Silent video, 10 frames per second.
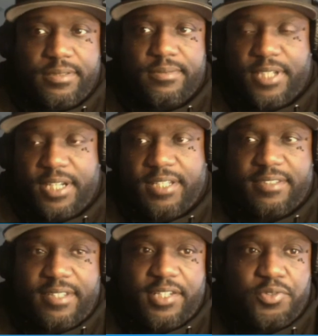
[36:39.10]
Trying to
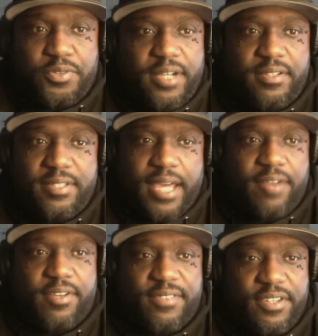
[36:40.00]
think who else. I
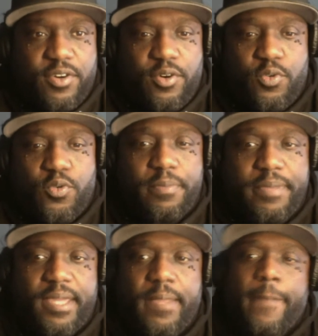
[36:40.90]
don't even know who would
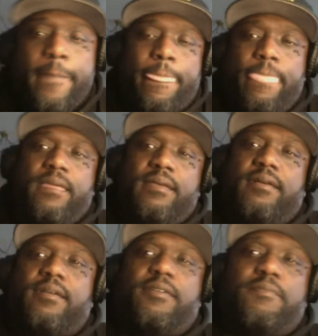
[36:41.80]
be.
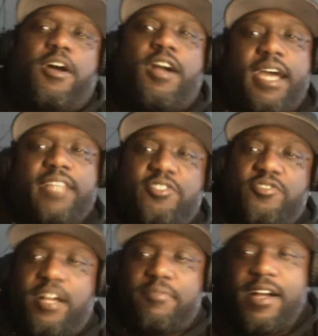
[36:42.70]
Y'all gonna have to
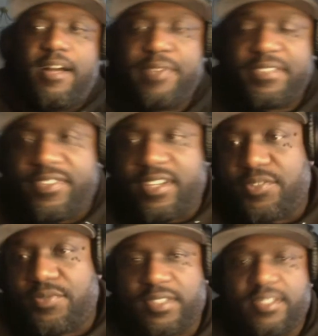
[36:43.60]
drop comments for
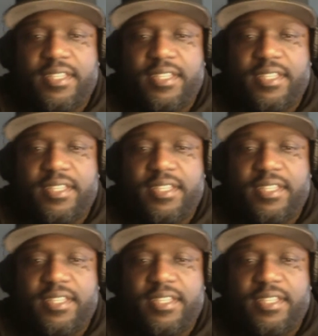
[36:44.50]
this one.